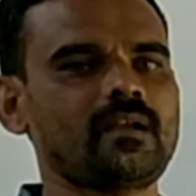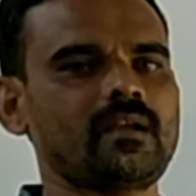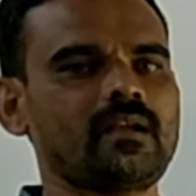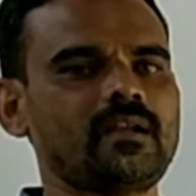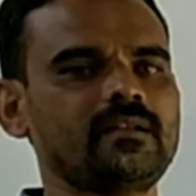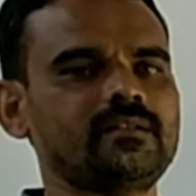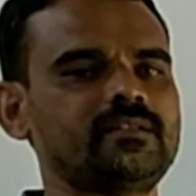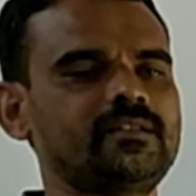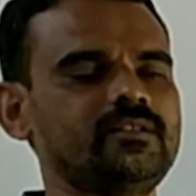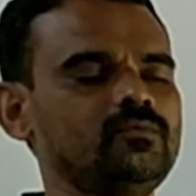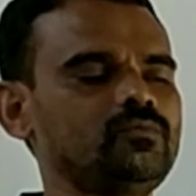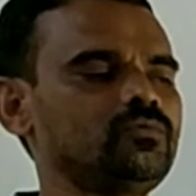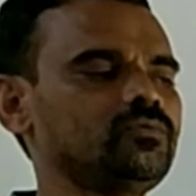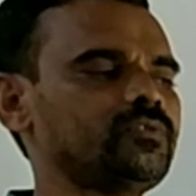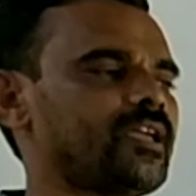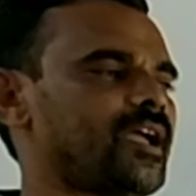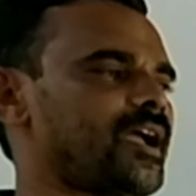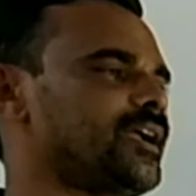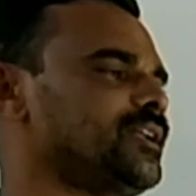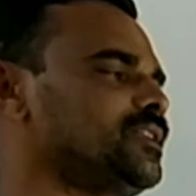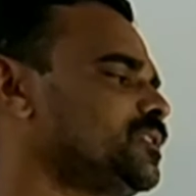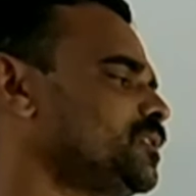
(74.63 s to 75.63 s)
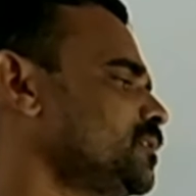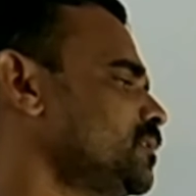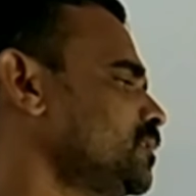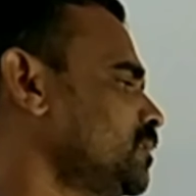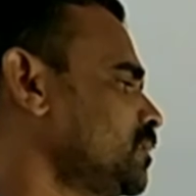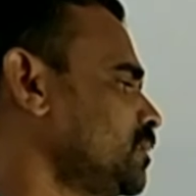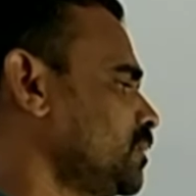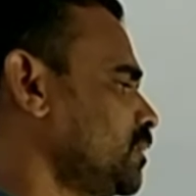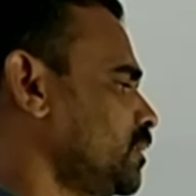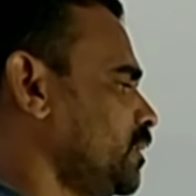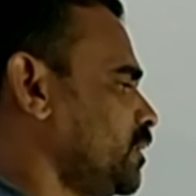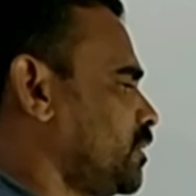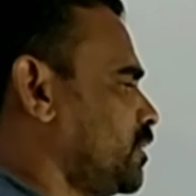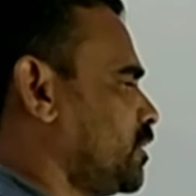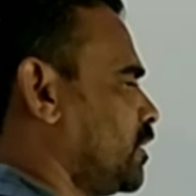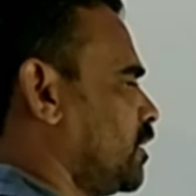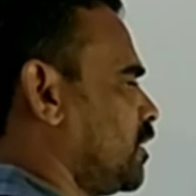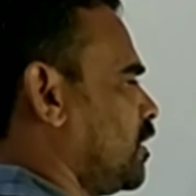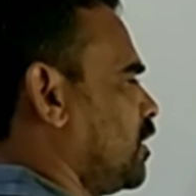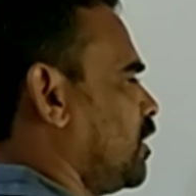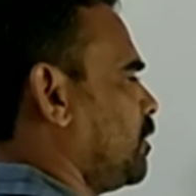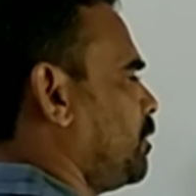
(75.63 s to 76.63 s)
and due to that, a
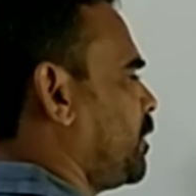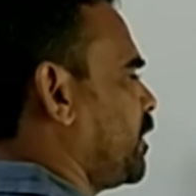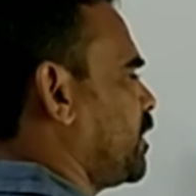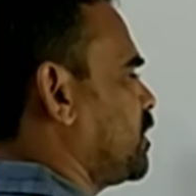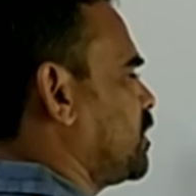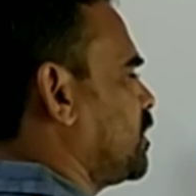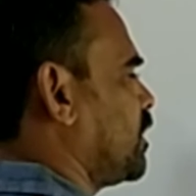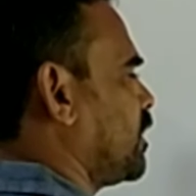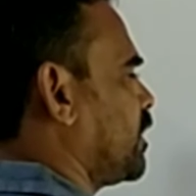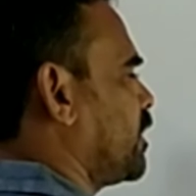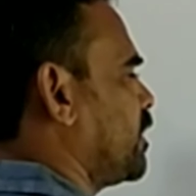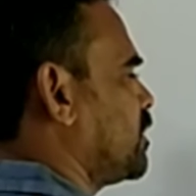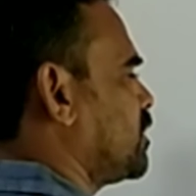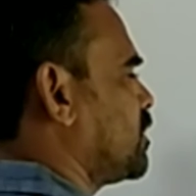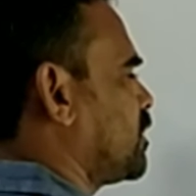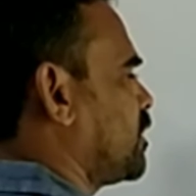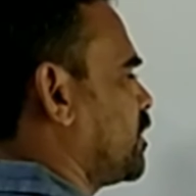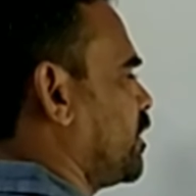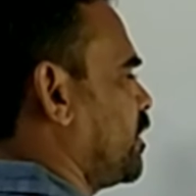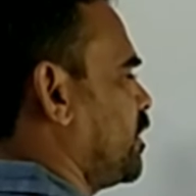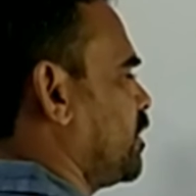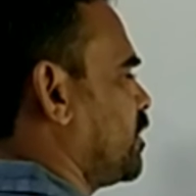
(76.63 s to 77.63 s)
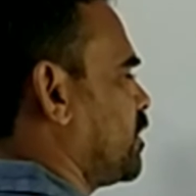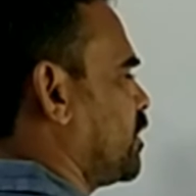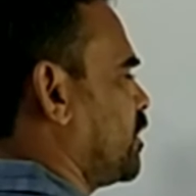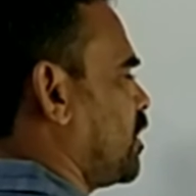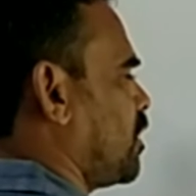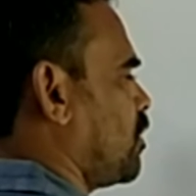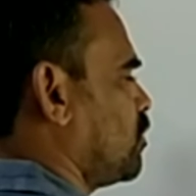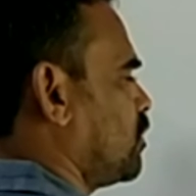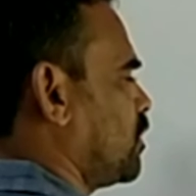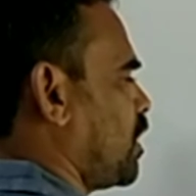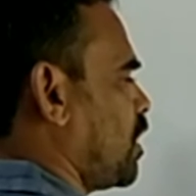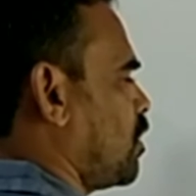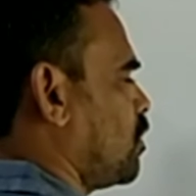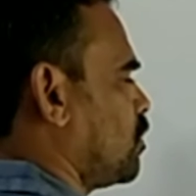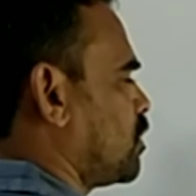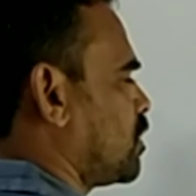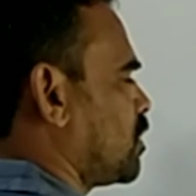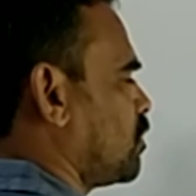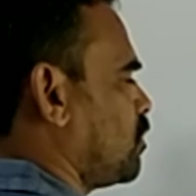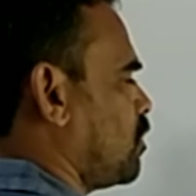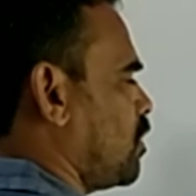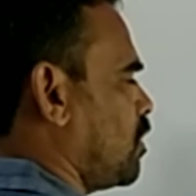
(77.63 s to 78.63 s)
turgor pressure gets created on the
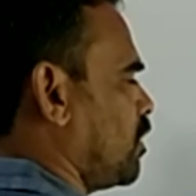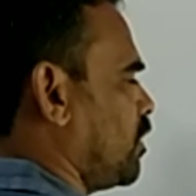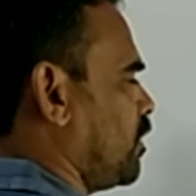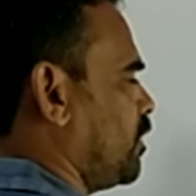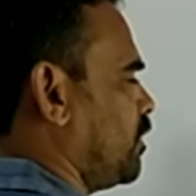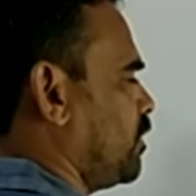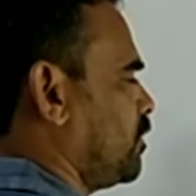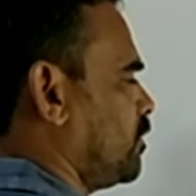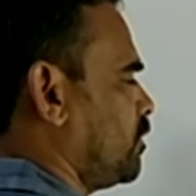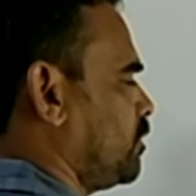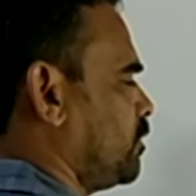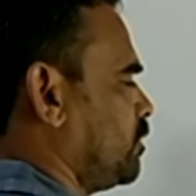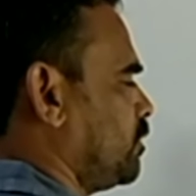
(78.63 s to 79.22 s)
outer wall,